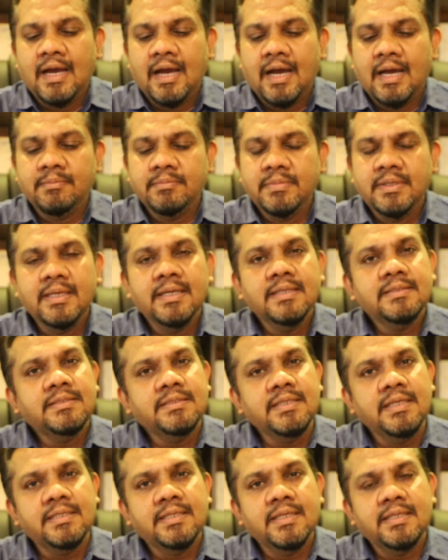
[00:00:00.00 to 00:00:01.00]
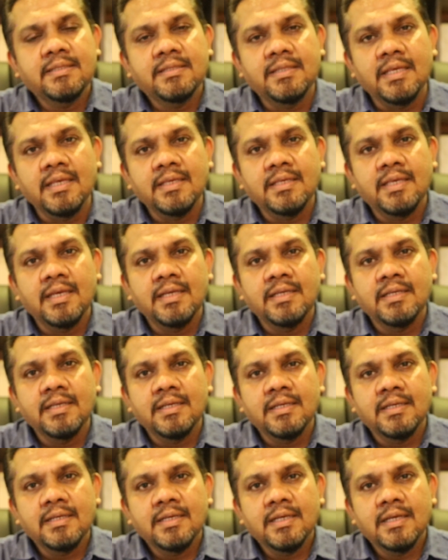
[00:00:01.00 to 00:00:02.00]
I'm here seated
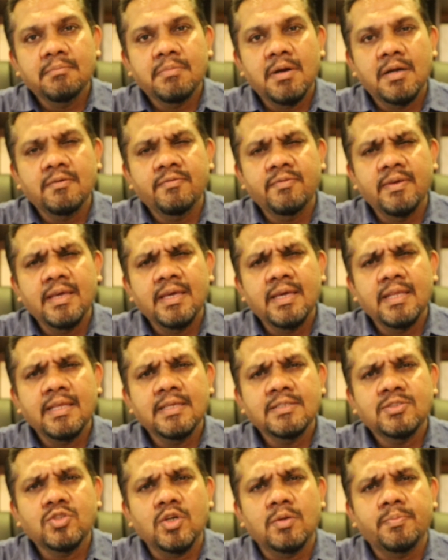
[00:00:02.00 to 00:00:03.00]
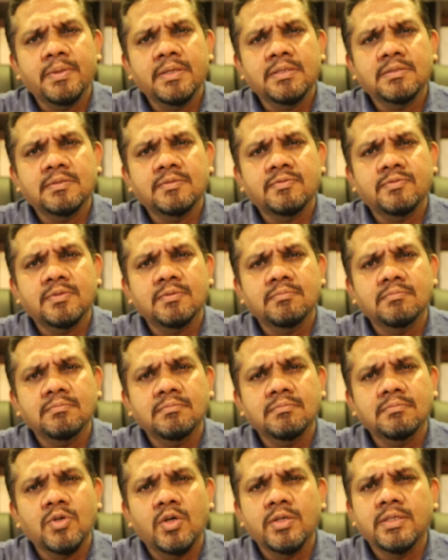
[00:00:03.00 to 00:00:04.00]
thinking about various topics from
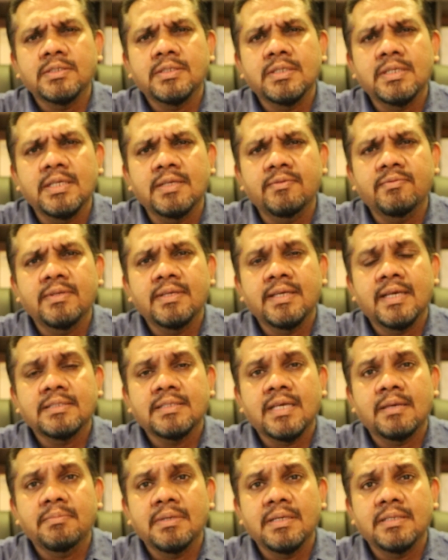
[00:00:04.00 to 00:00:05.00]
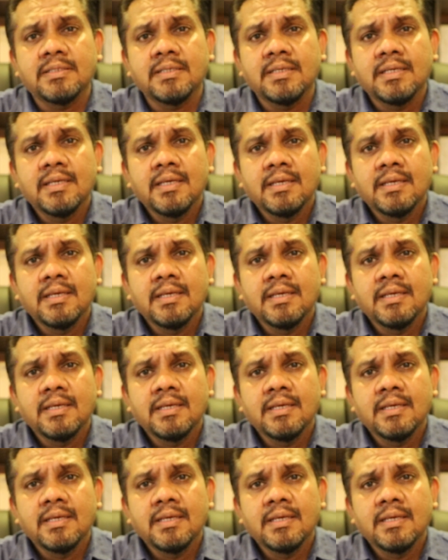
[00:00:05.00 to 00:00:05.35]
morning till evening as I meet